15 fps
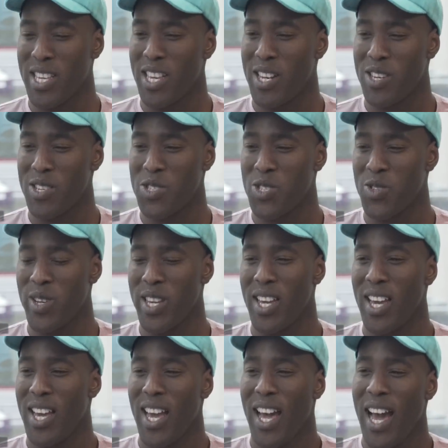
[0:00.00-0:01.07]
yeah. industry,
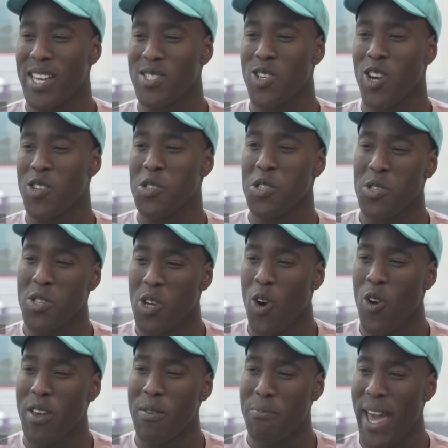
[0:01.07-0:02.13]
I start
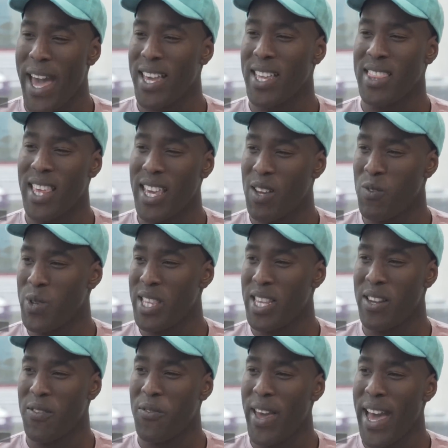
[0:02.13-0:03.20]
going back and thinking within
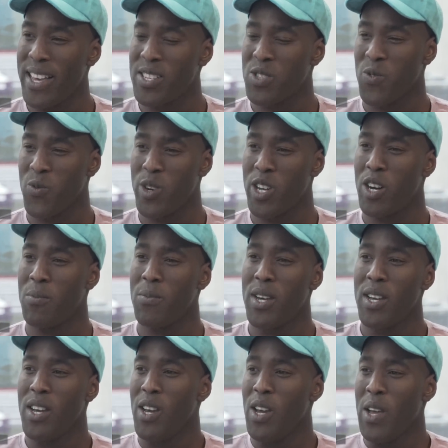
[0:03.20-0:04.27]
the fashion realm
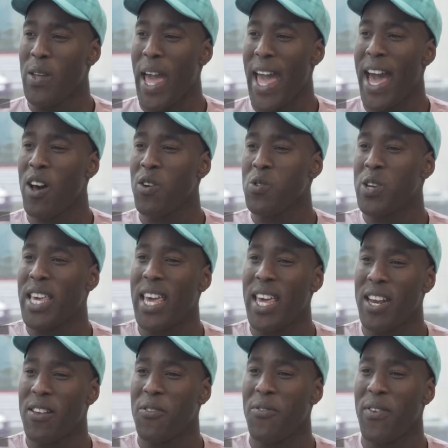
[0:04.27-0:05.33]
how can
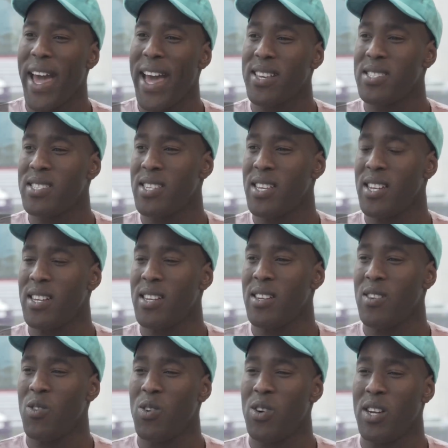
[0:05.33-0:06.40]
a fashion
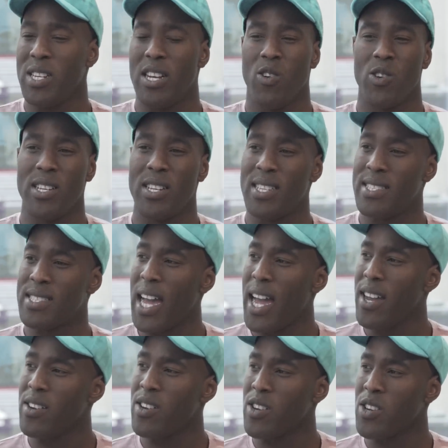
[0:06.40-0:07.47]
or, or
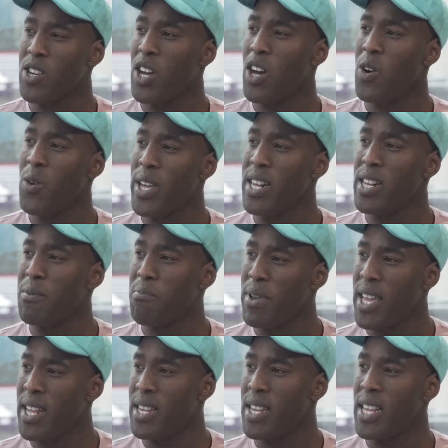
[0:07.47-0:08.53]
designer go
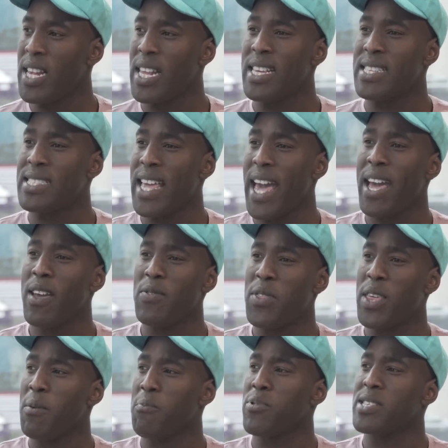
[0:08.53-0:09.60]
independent? Is that
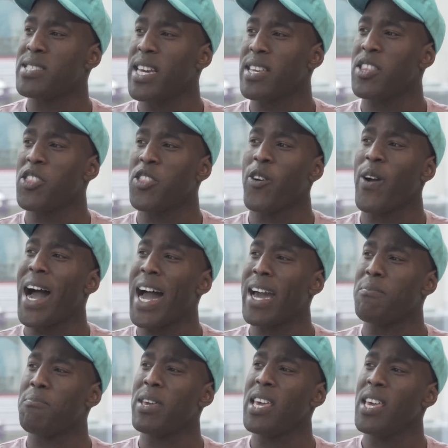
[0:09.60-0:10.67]
them protecting their
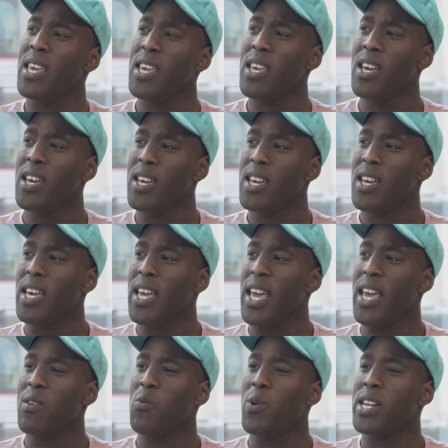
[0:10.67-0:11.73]
IP? Yeah.
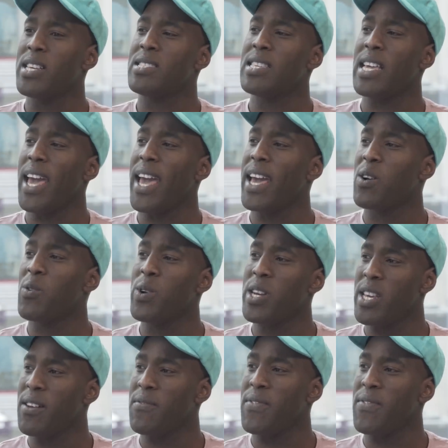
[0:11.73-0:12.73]
And what is the equity of